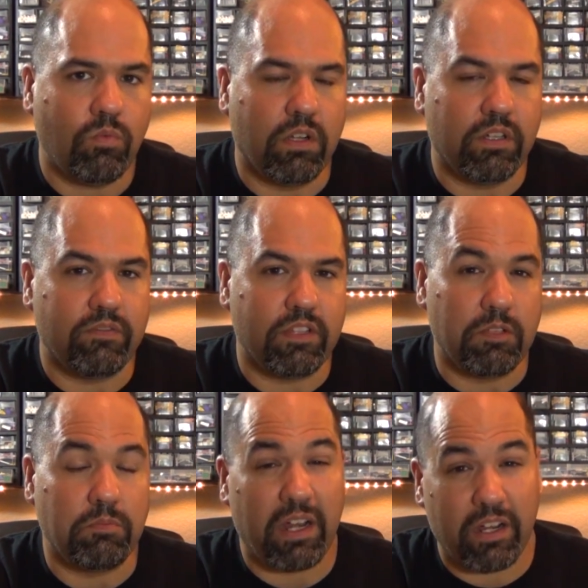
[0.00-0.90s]
one of
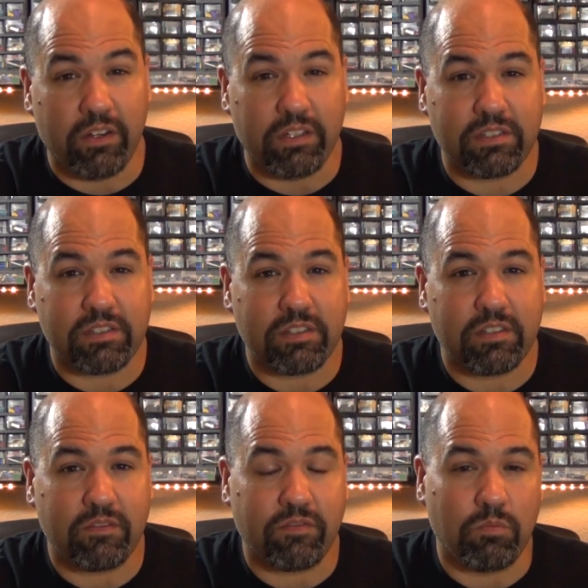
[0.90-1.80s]
the
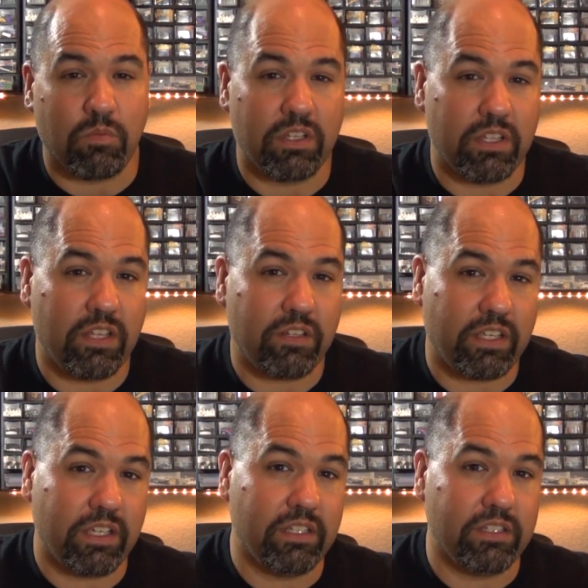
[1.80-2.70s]
parents from one of the other
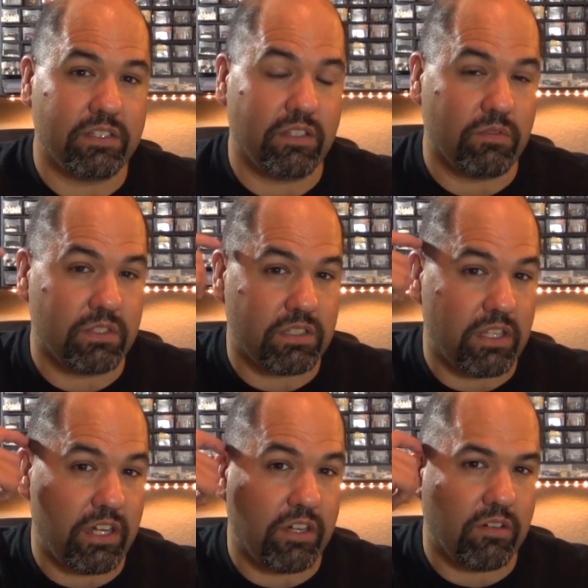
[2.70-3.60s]
kids that was
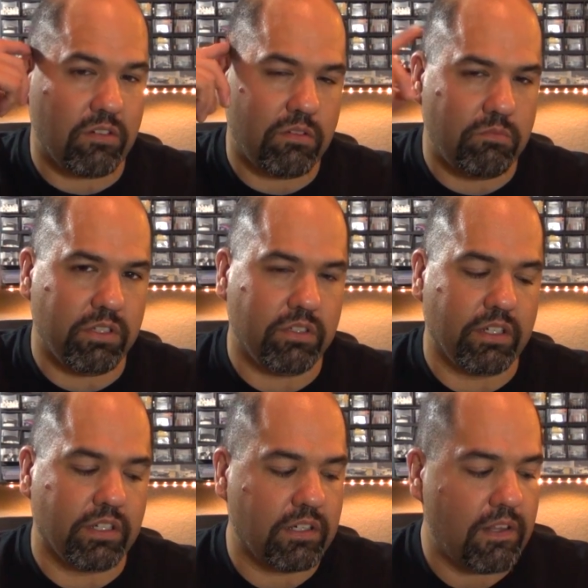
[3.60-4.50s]
there
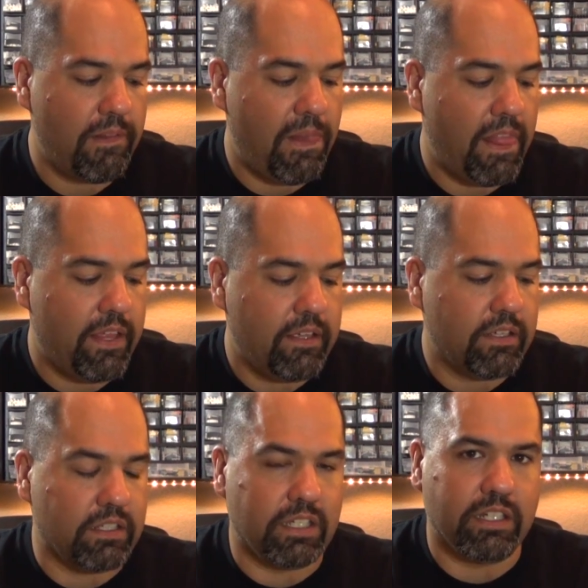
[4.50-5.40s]
building
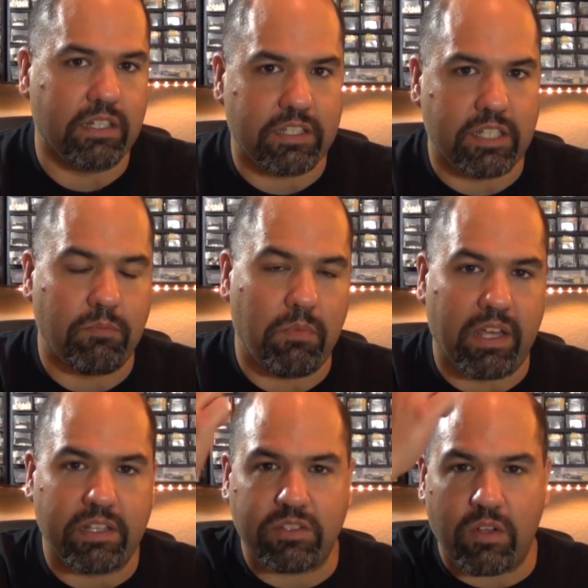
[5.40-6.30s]
needed a
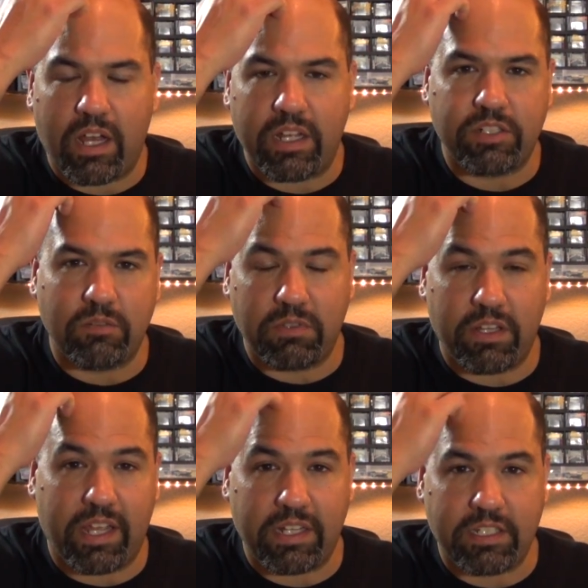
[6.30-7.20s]
teammate, so I jumped
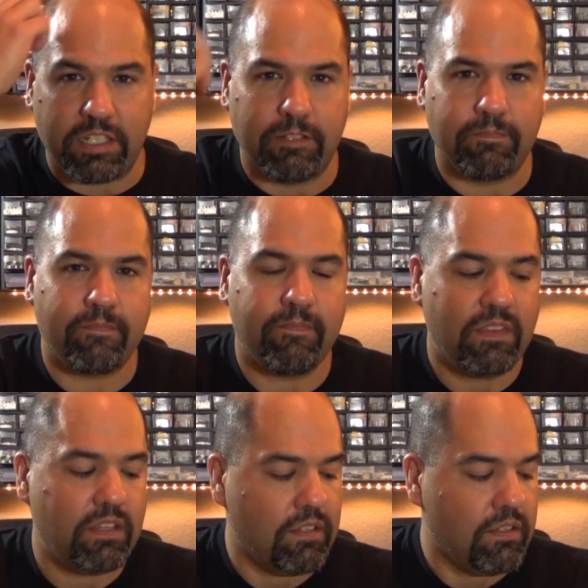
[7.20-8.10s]
on that team,
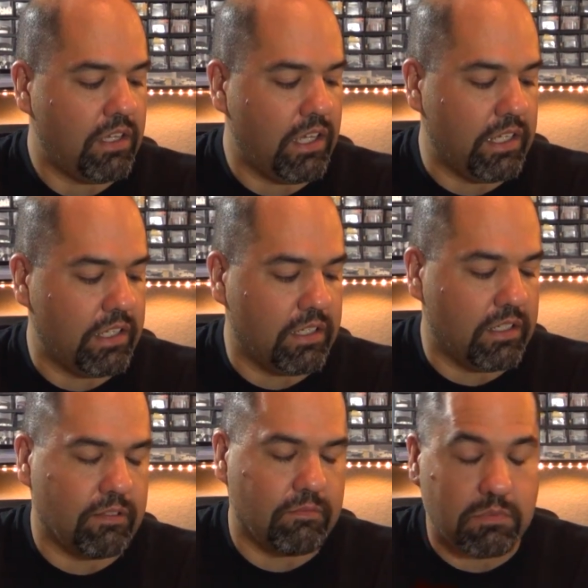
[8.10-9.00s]
and
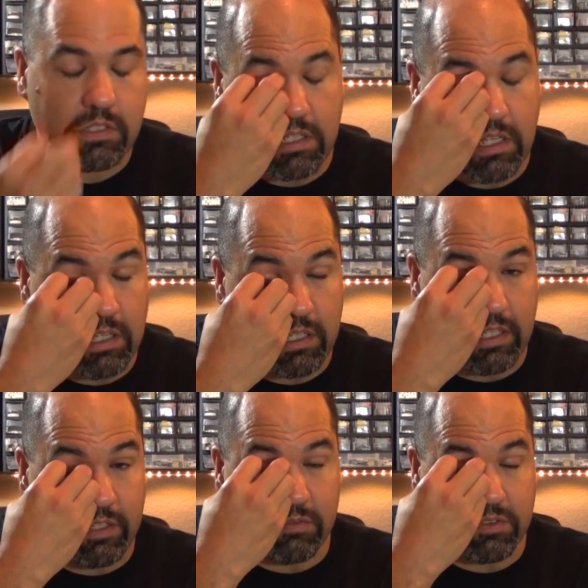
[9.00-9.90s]
um,
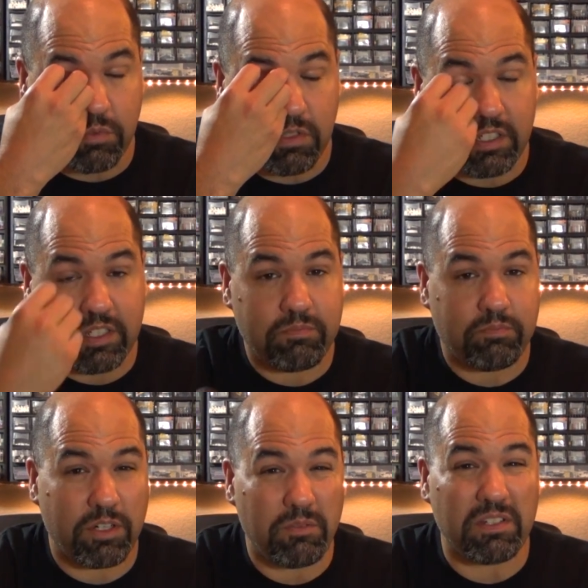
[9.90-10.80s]
it was really
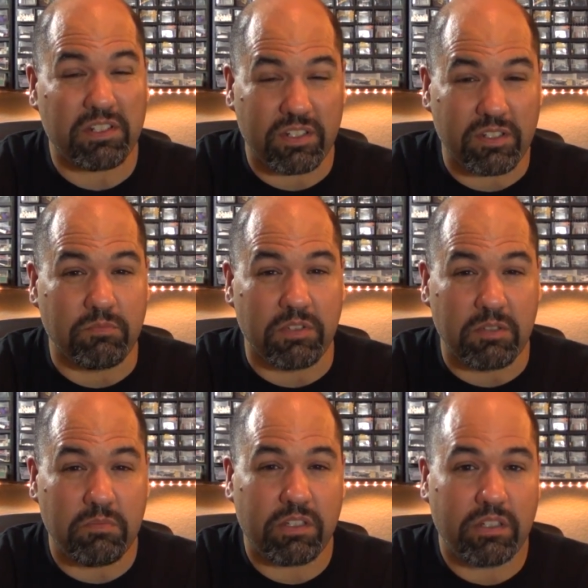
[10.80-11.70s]
pretty much just
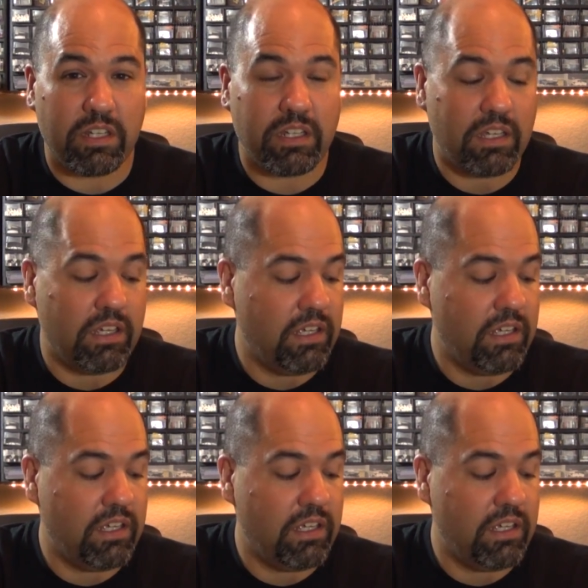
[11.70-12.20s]
me building.